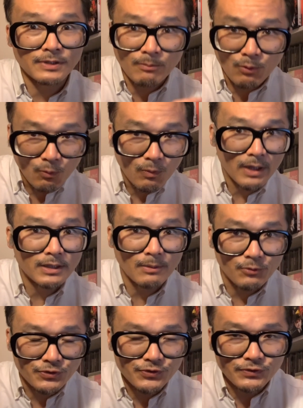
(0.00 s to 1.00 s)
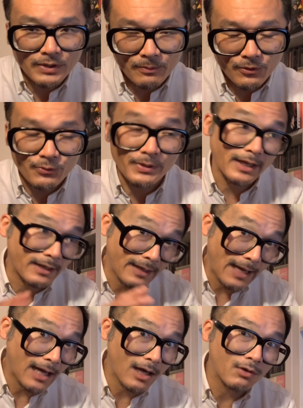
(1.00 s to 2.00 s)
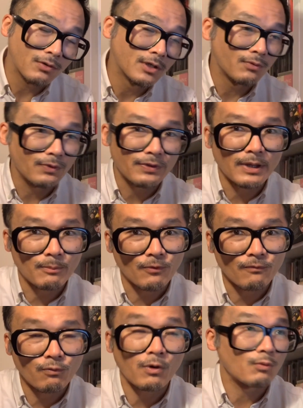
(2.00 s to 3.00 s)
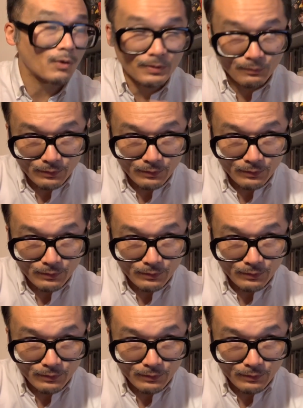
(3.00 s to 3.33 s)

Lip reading: number 1, number 2, number 3, and now with number 4, well,